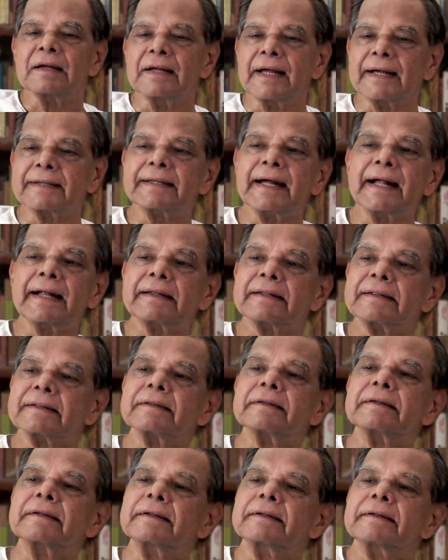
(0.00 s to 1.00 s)
Like that,
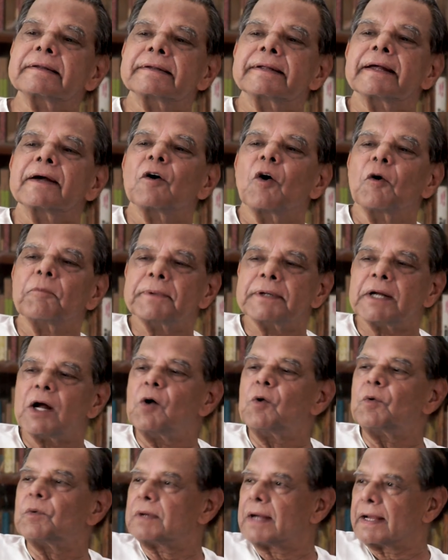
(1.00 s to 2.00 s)
they open
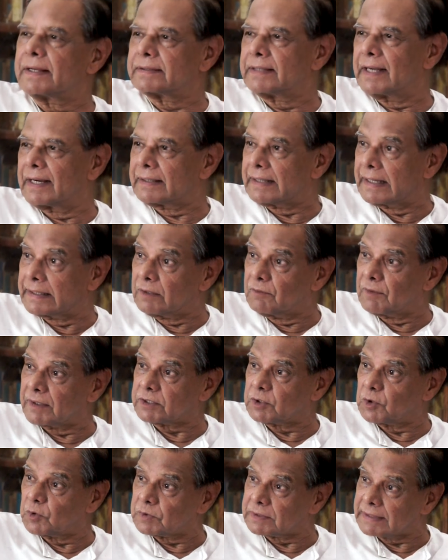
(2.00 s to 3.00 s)
out like that, and they
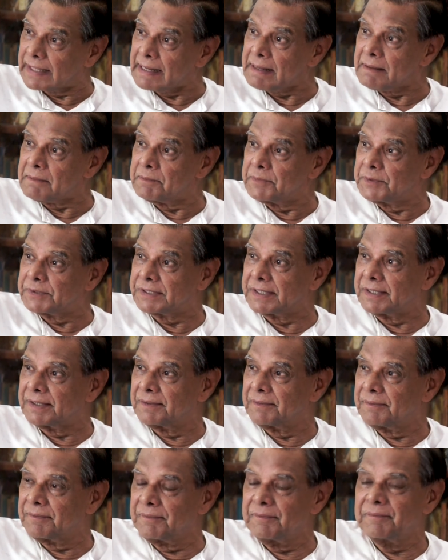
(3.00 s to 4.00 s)
work through them, you see.
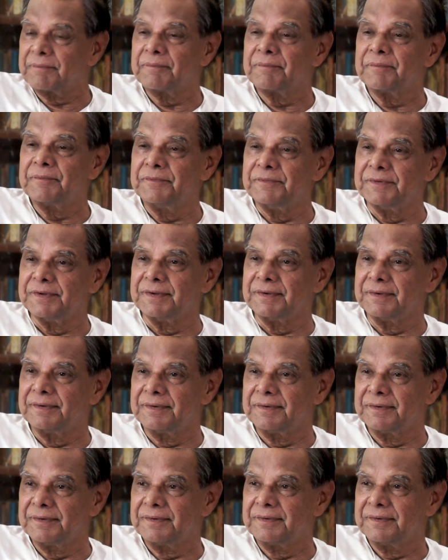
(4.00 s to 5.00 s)
Hmm.
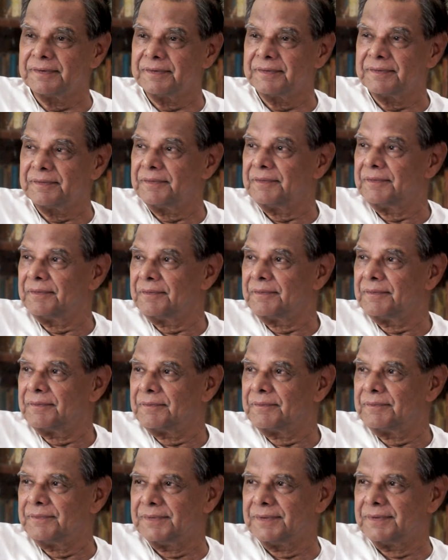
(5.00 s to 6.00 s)

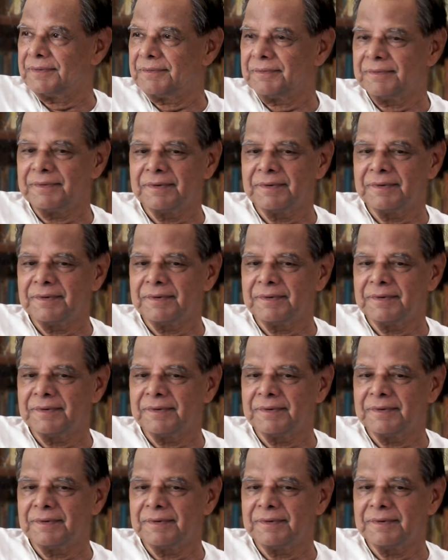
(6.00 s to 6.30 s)
Hmm.